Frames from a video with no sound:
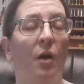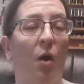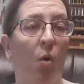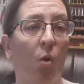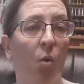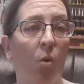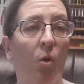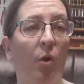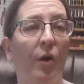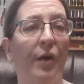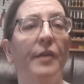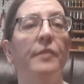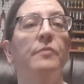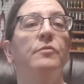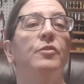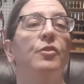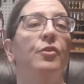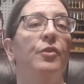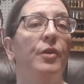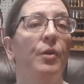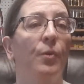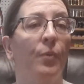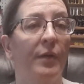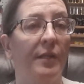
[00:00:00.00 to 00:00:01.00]
Or
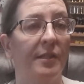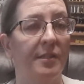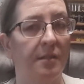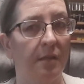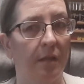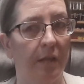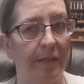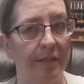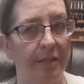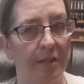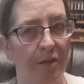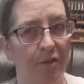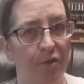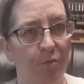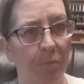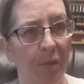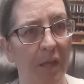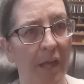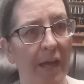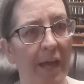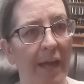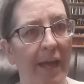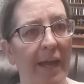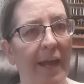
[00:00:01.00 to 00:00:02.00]
do you want to select another
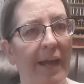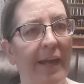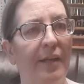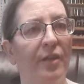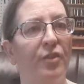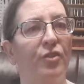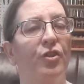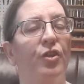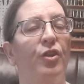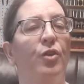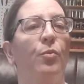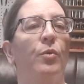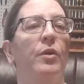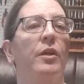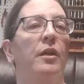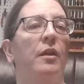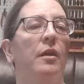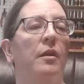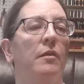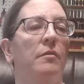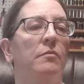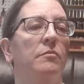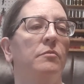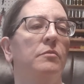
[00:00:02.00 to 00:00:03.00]
blank? Do you want
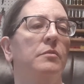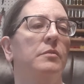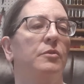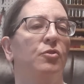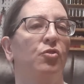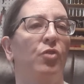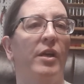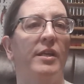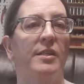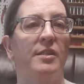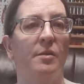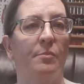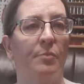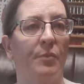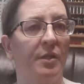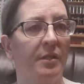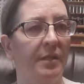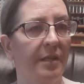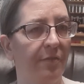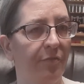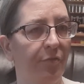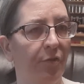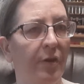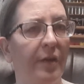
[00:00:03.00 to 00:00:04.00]
to try something
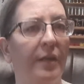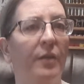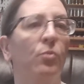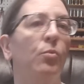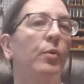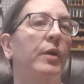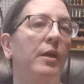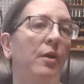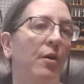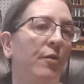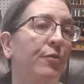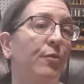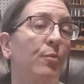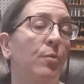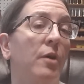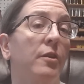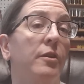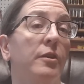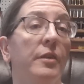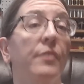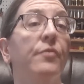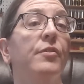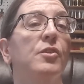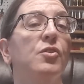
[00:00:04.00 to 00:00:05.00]
different? And we go through all
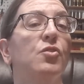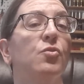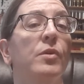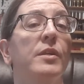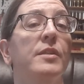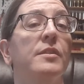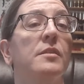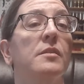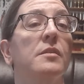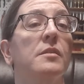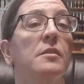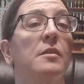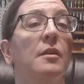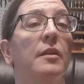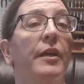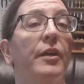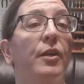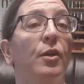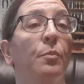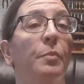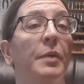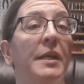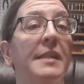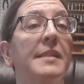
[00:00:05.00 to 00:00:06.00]
the different choices to
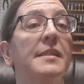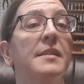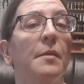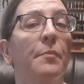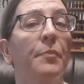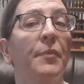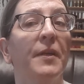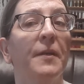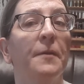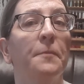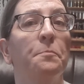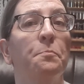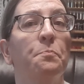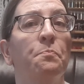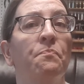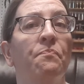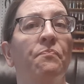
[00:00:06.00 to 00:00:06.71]
let you pick something.